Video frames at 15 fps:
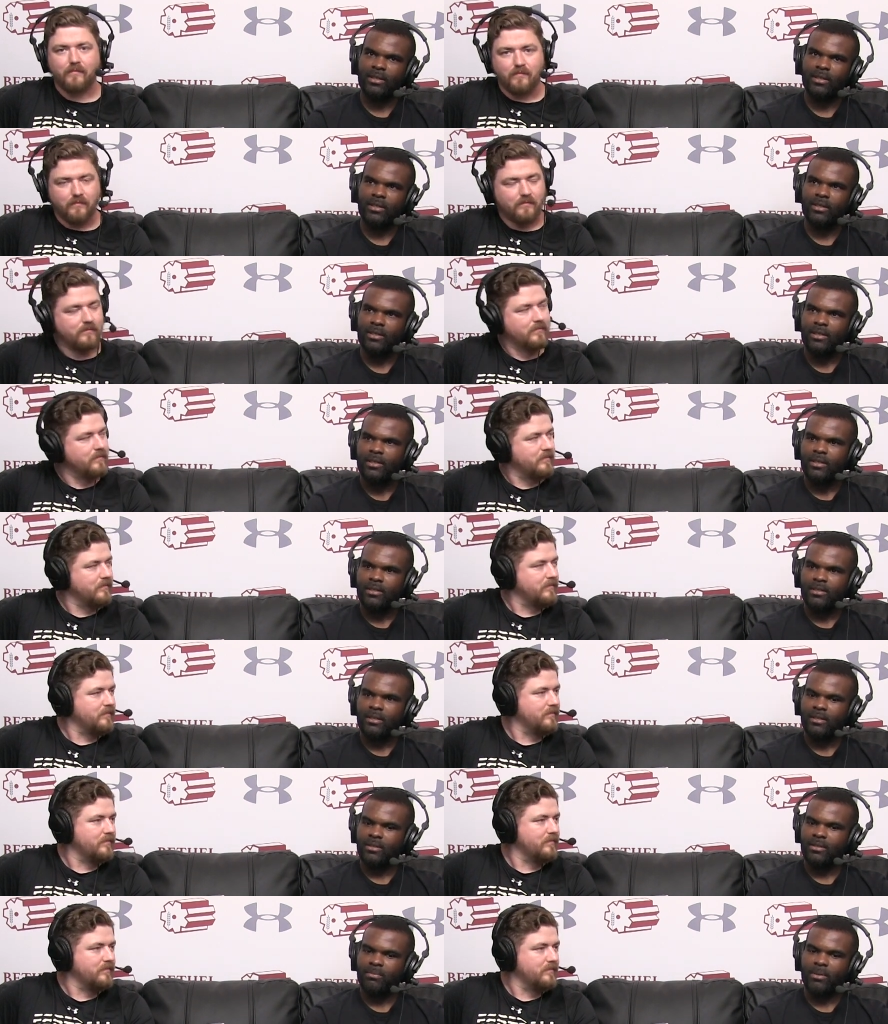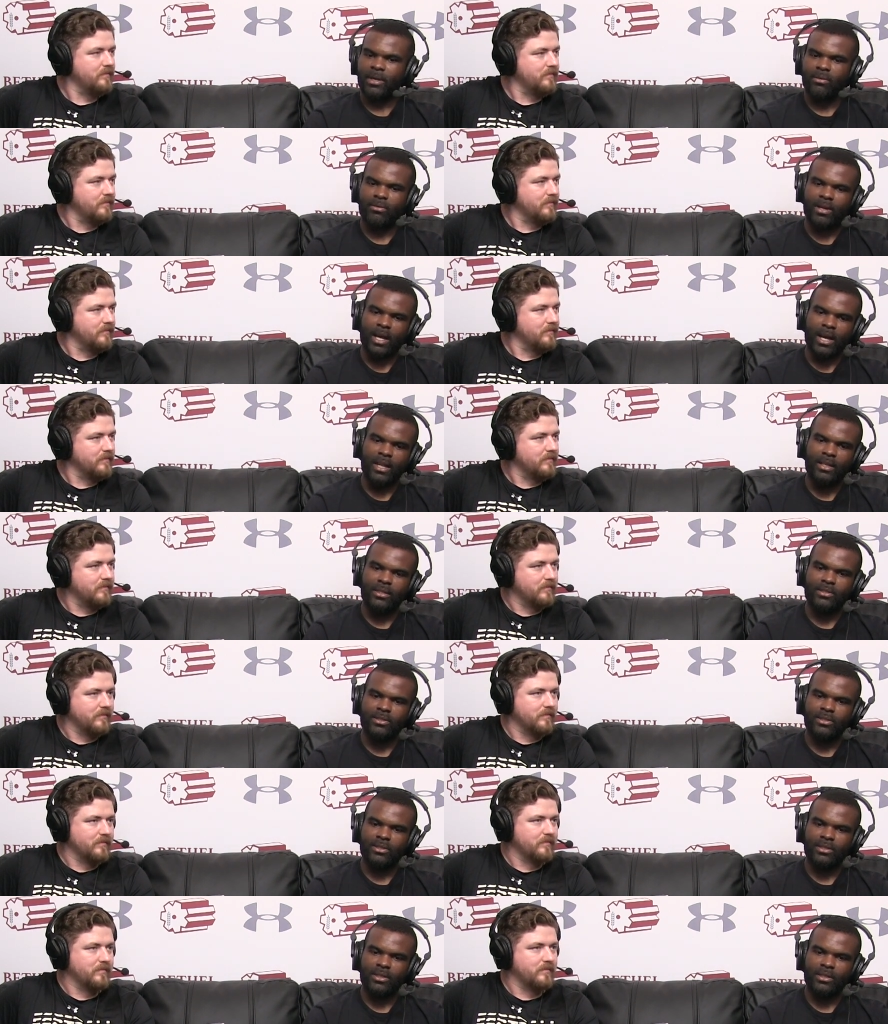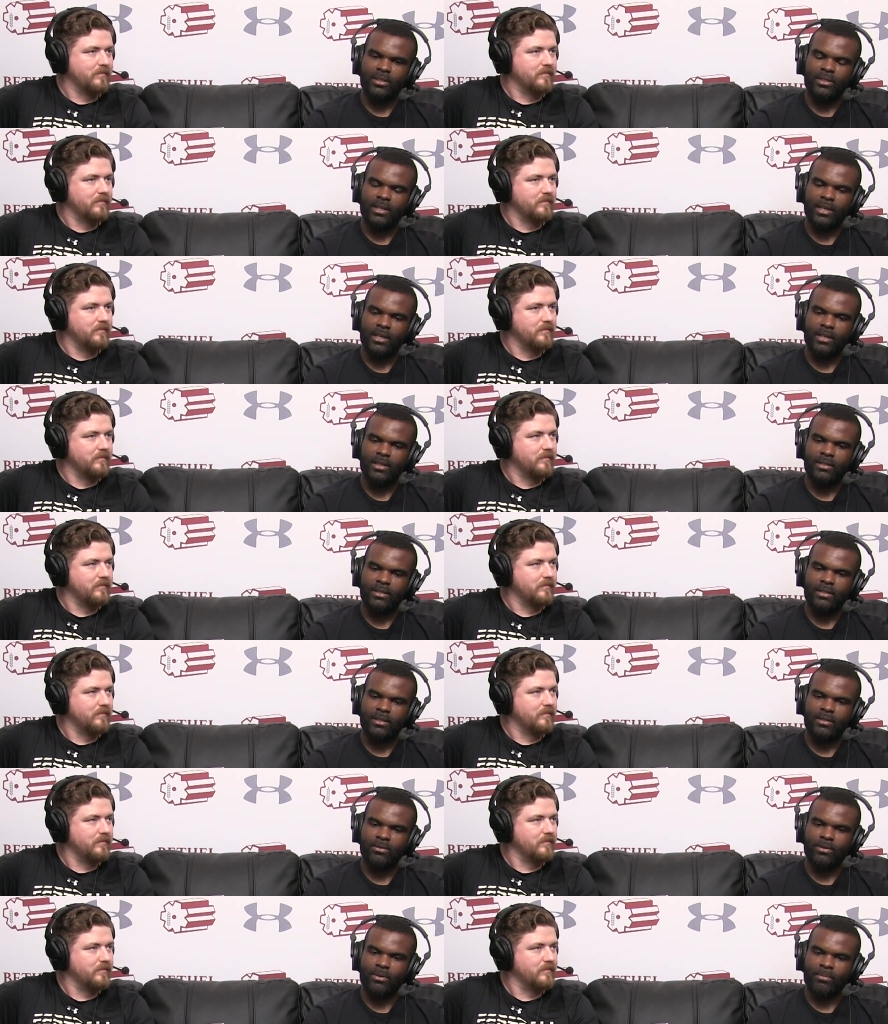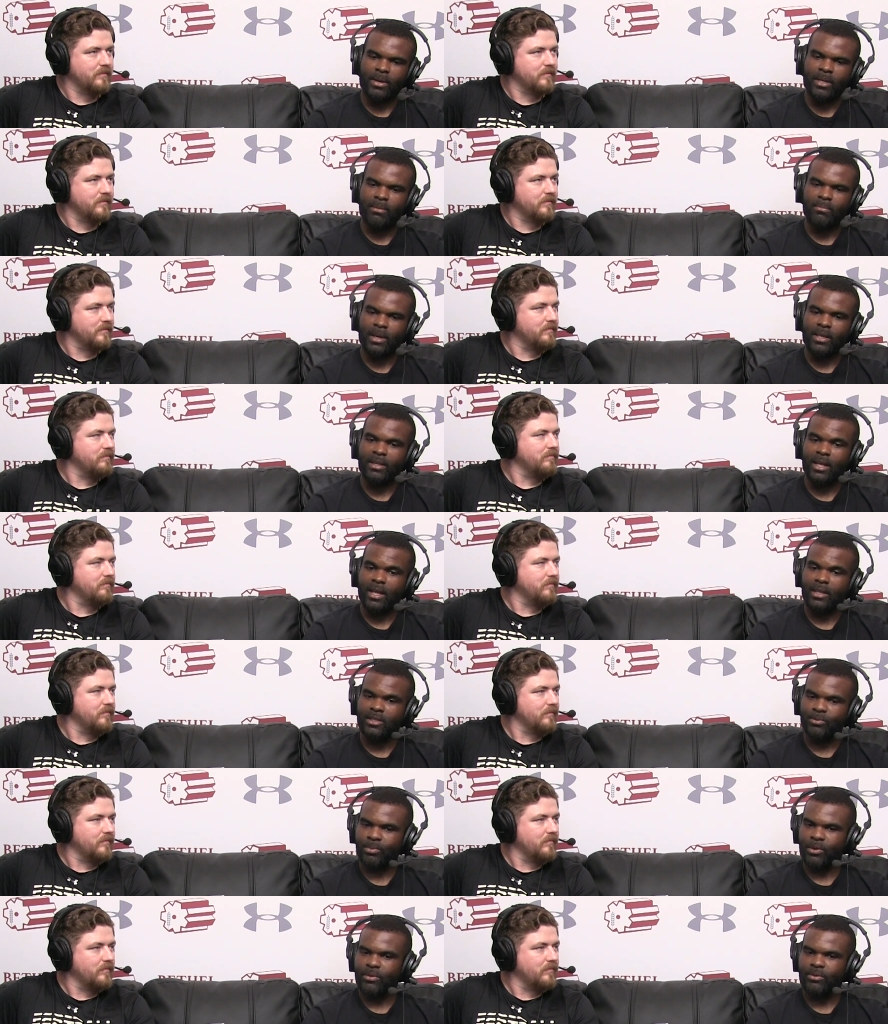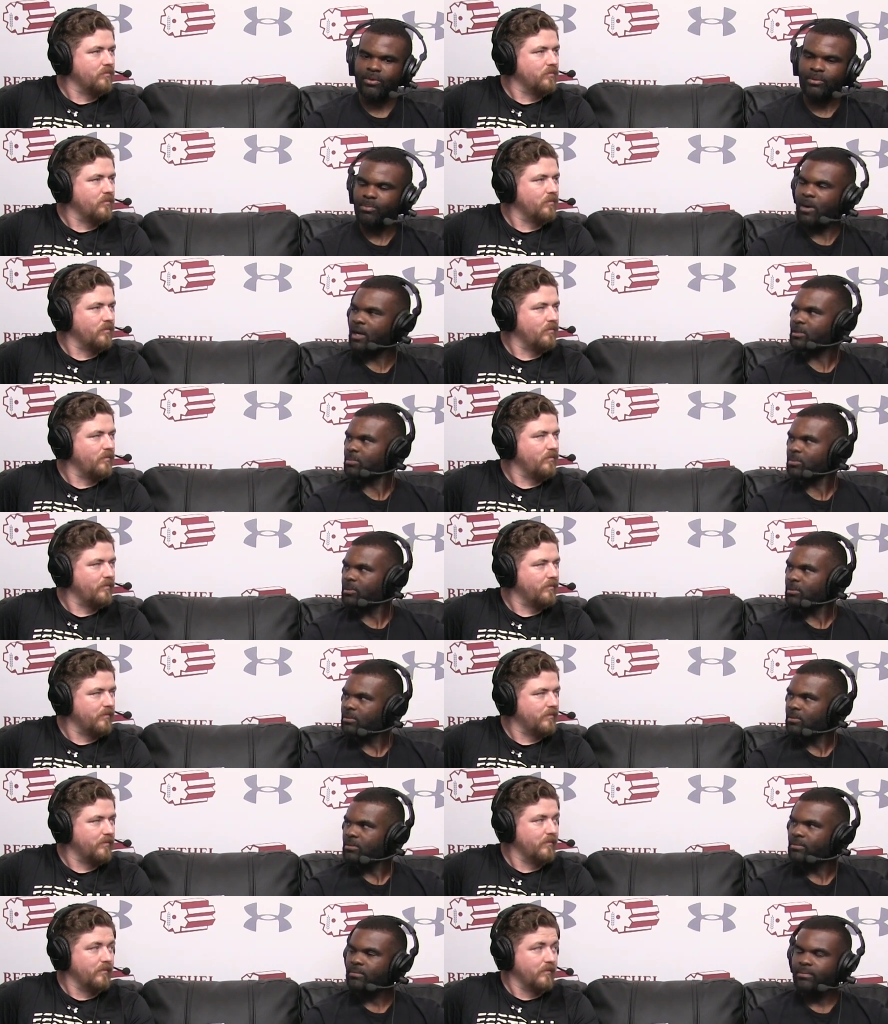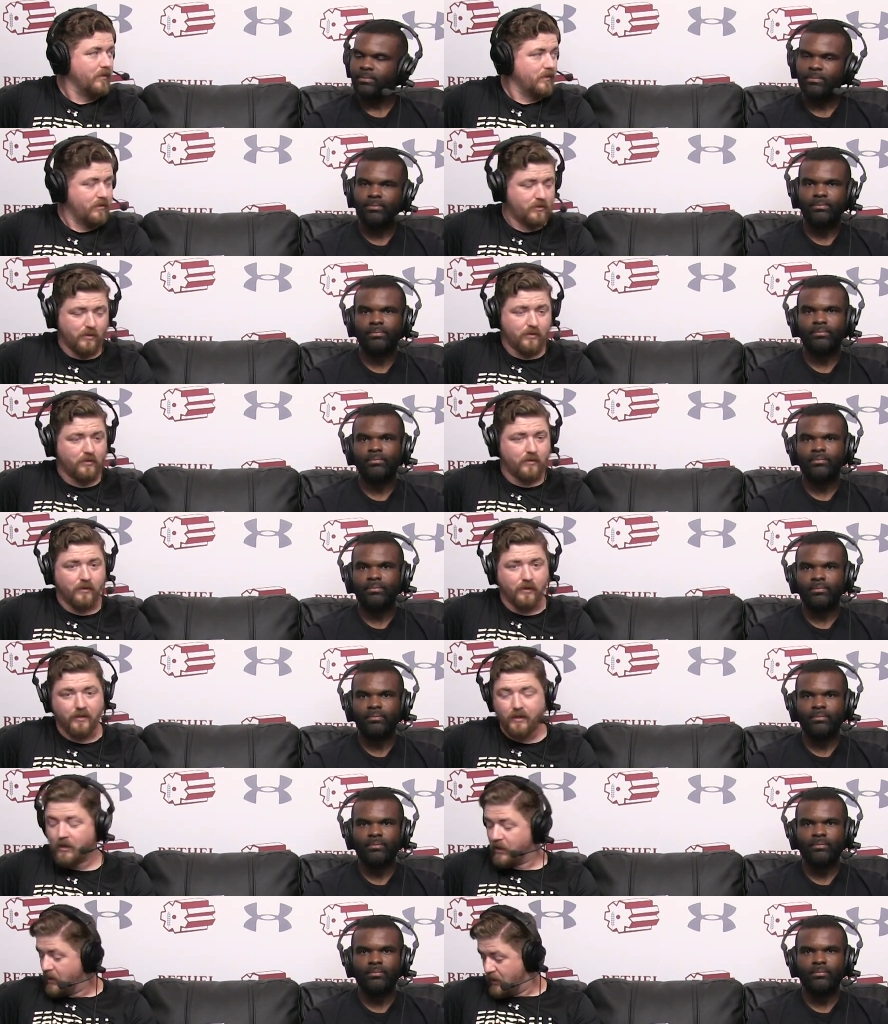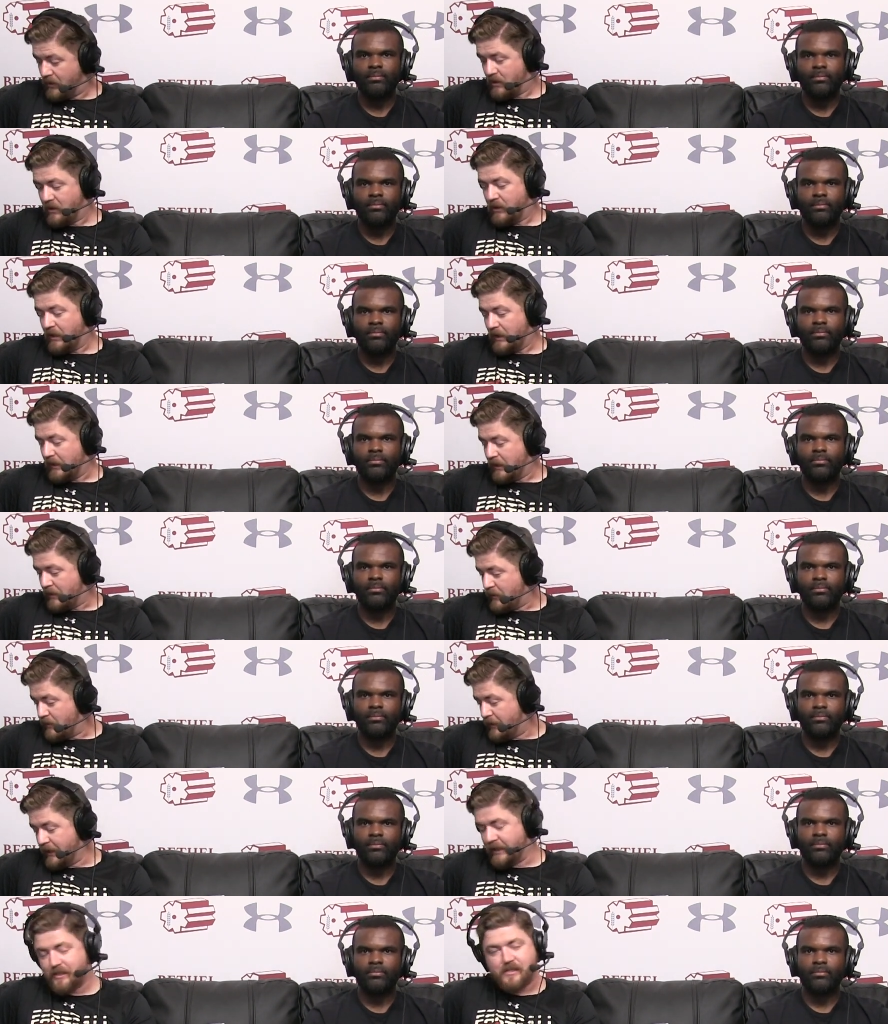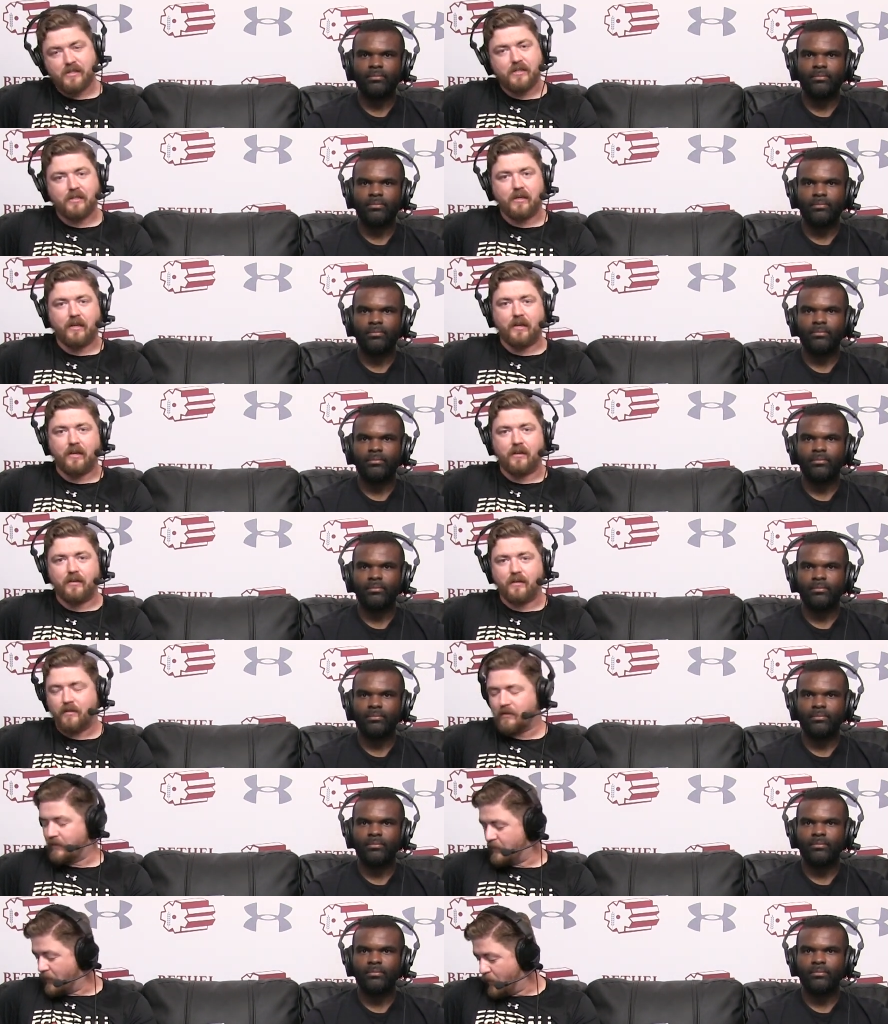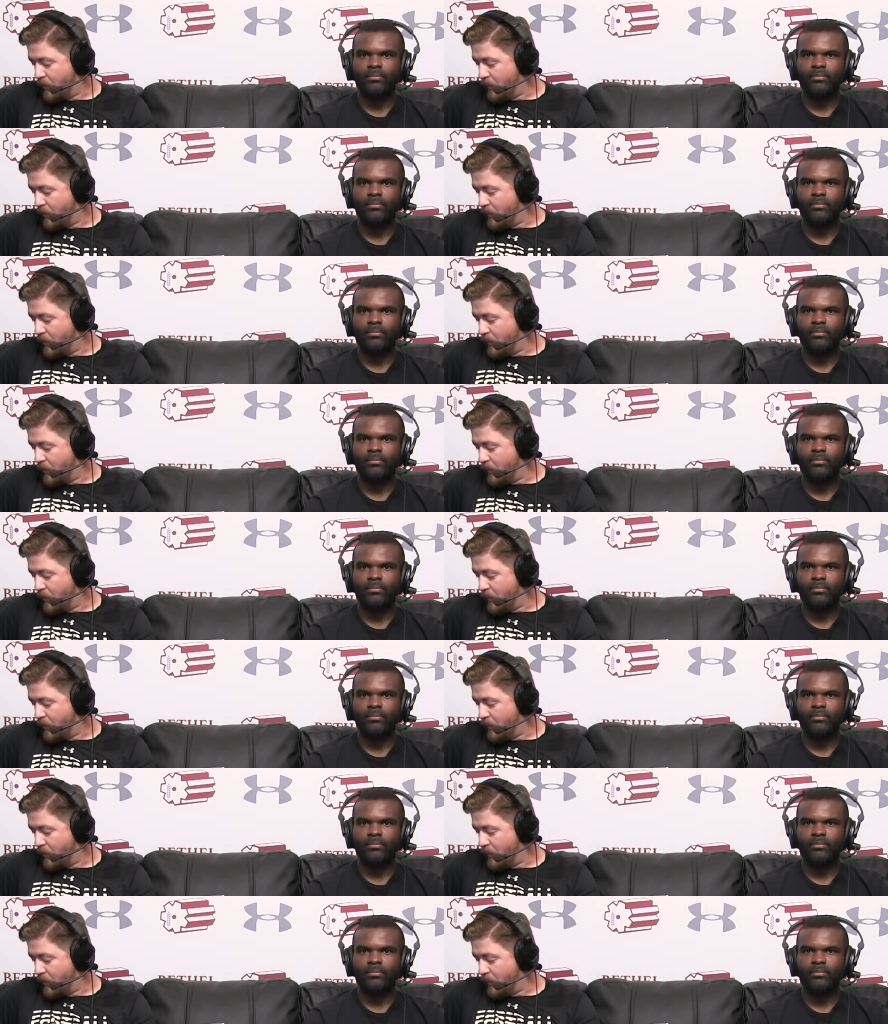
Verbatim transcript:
Speaker 1: uh, to to Bethel College and uh, you know make make that experience possible.
Speaker 2: Certainly. Uh, you guys, uh, you